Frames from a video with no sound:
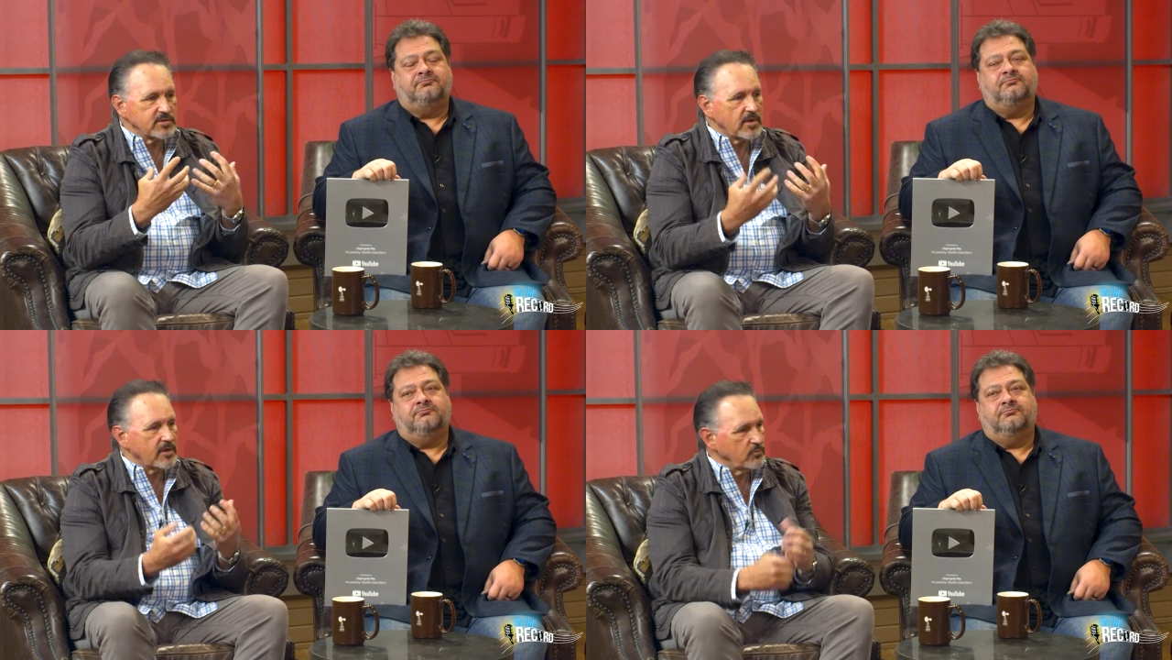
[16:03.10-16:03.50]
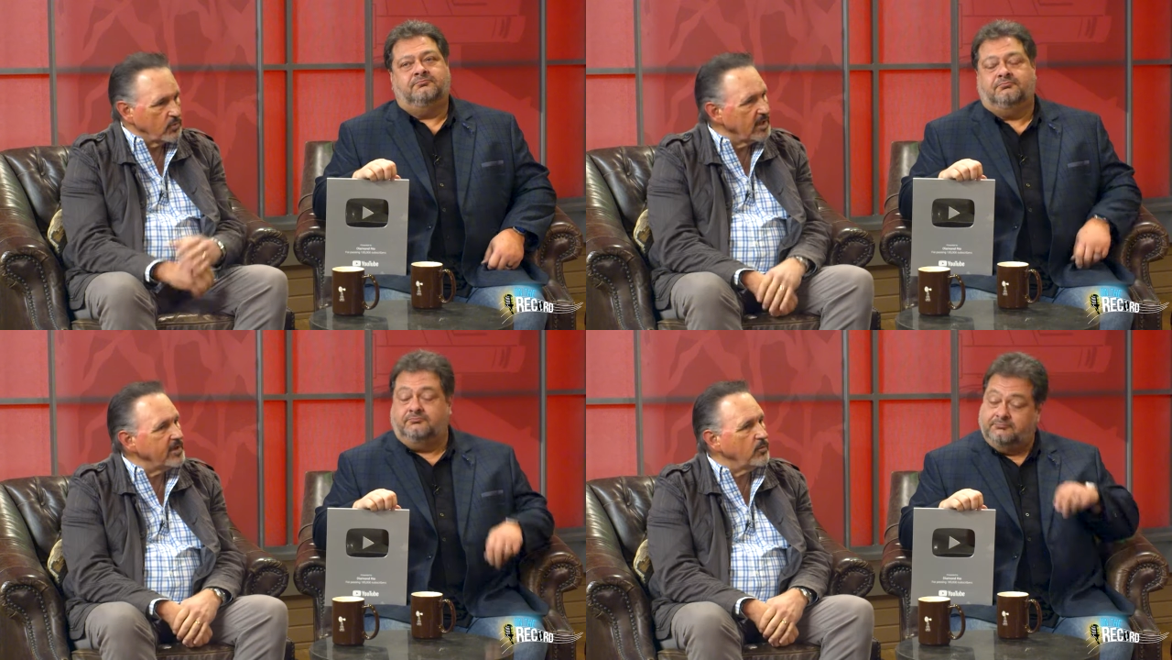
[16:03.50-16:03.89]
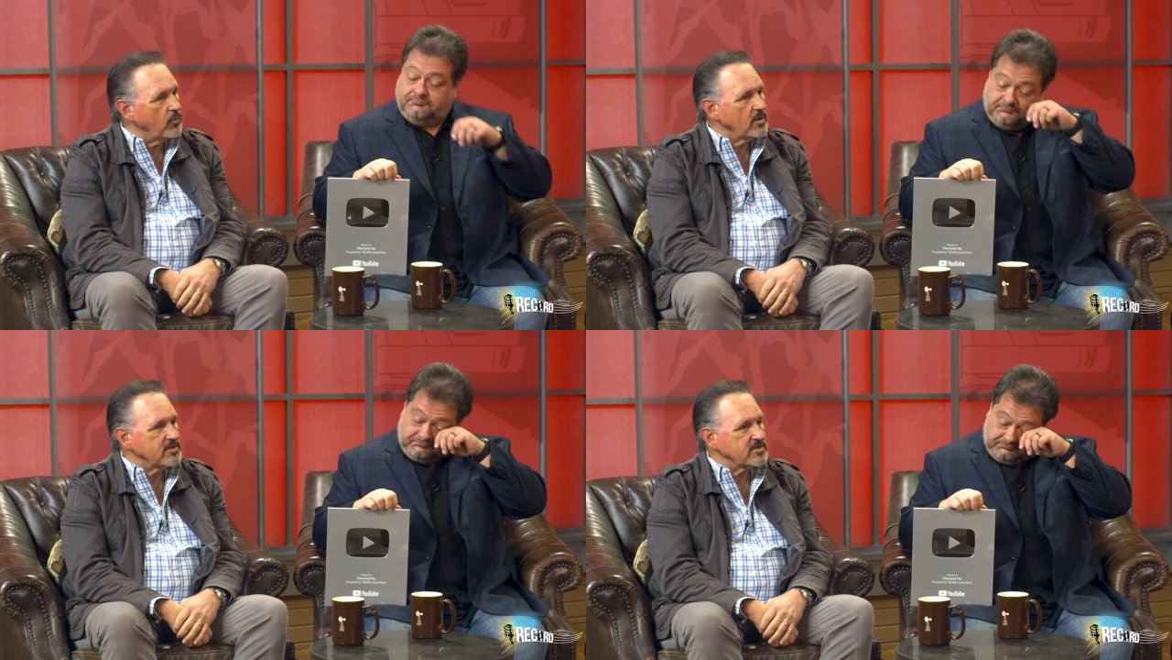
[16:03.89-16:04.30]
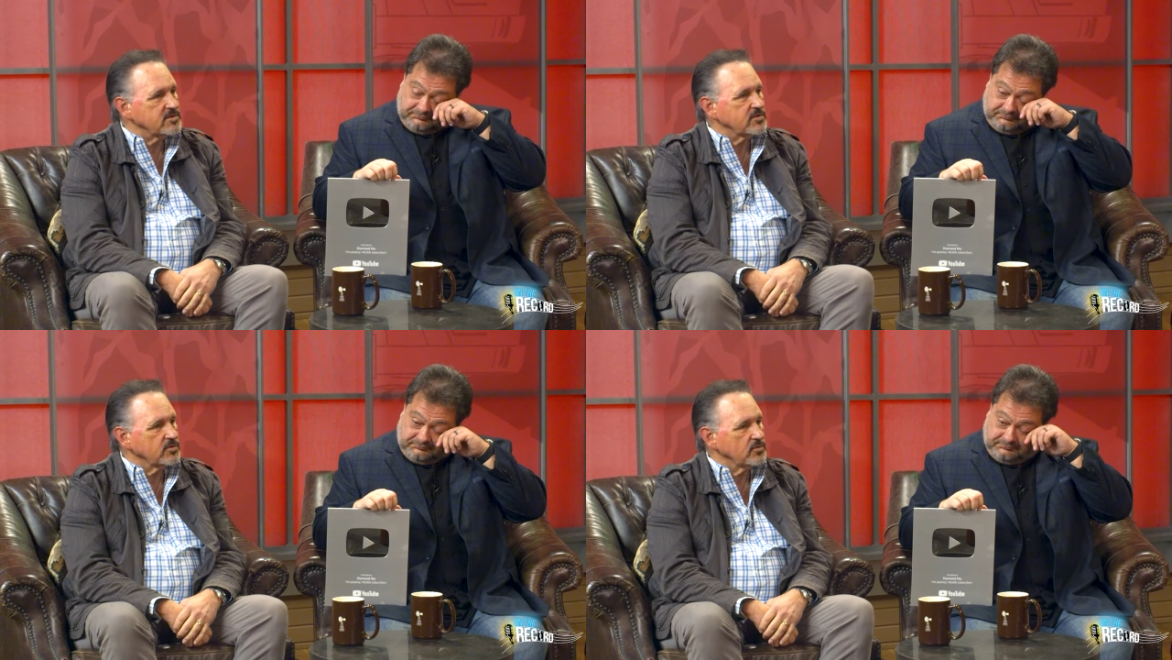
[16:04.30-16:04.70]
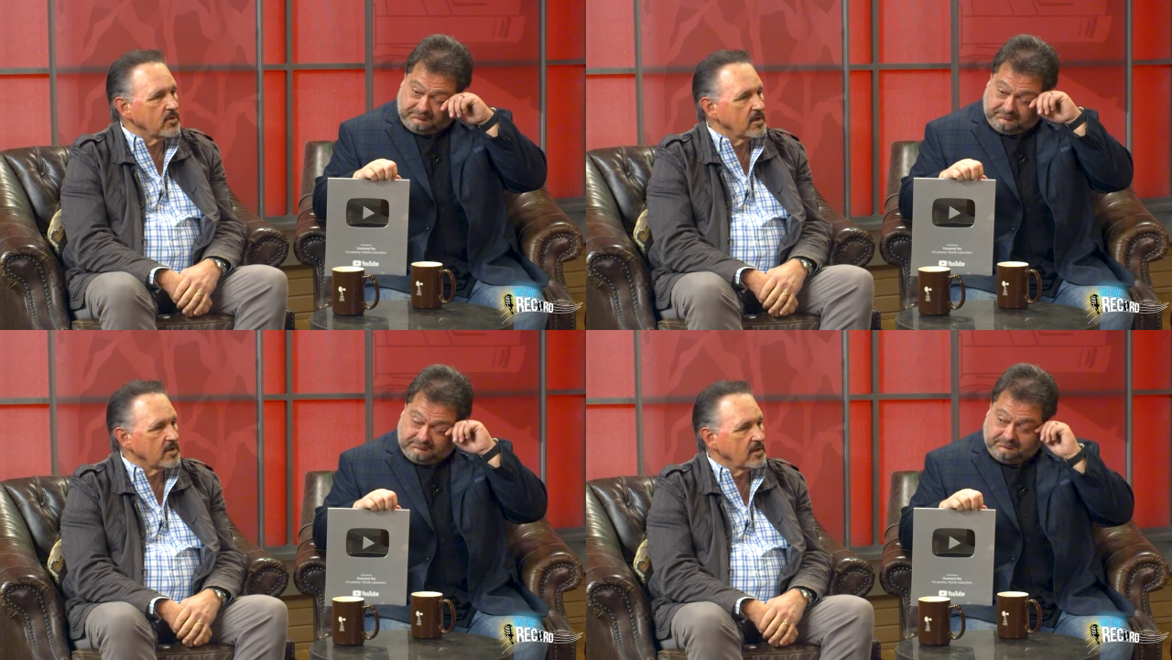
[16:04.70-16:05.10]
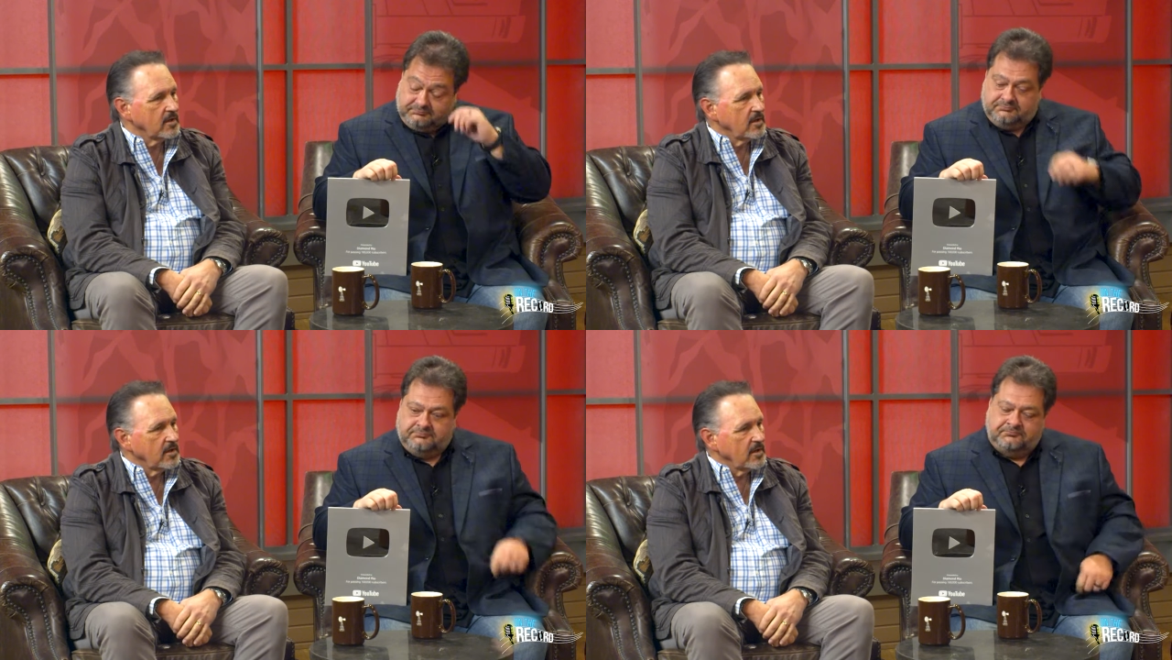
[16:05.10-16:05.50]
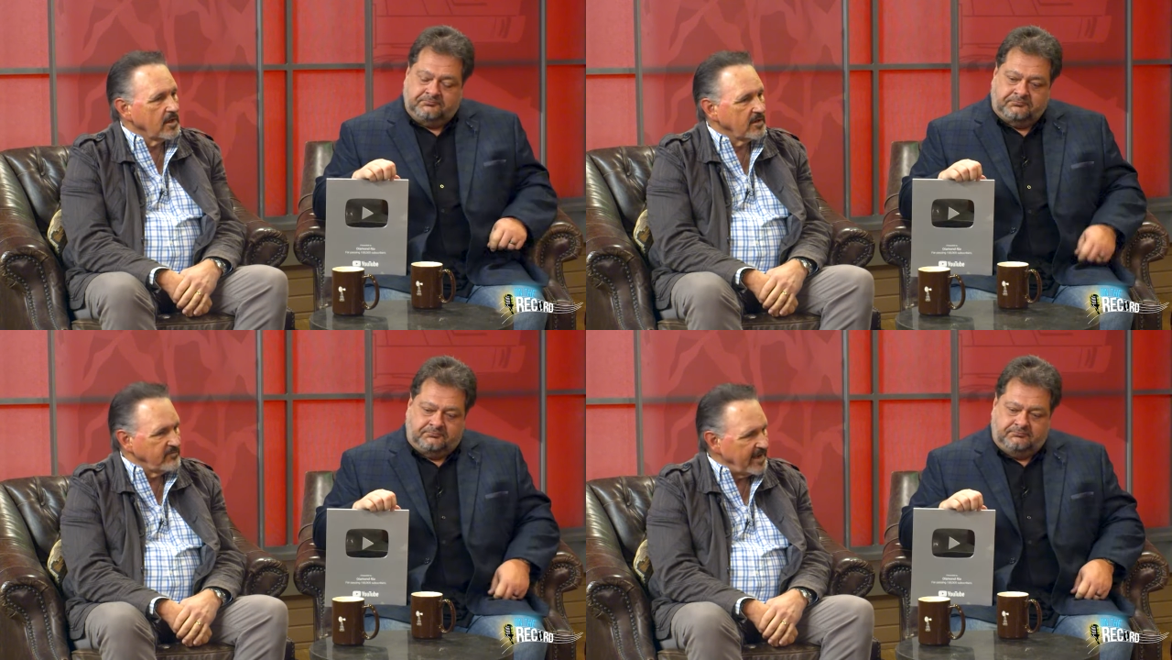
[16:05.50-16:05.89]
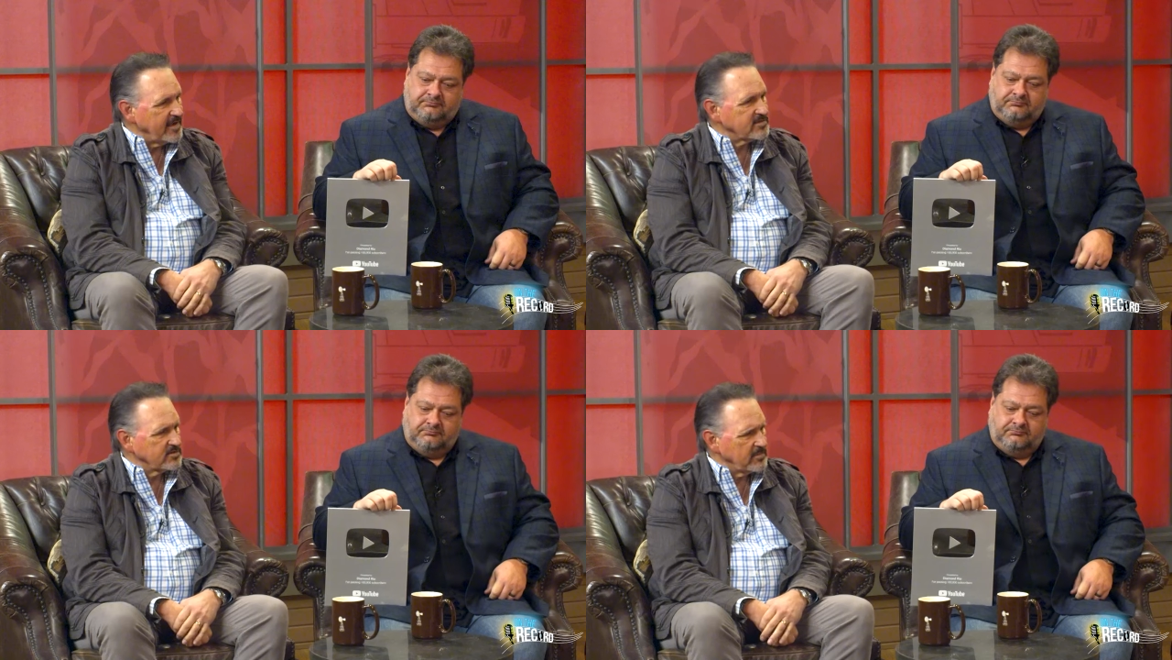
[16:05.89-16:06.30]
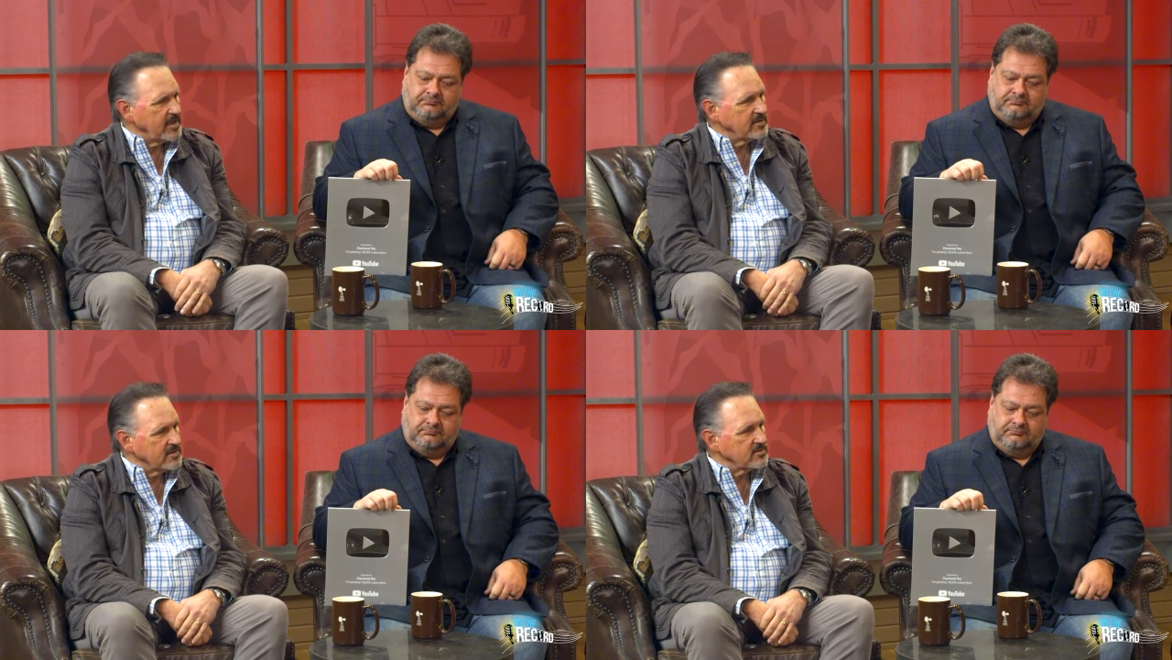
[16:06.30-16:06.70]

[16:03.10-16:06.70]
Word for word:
Speaker 1: She really wants to uh, advance and make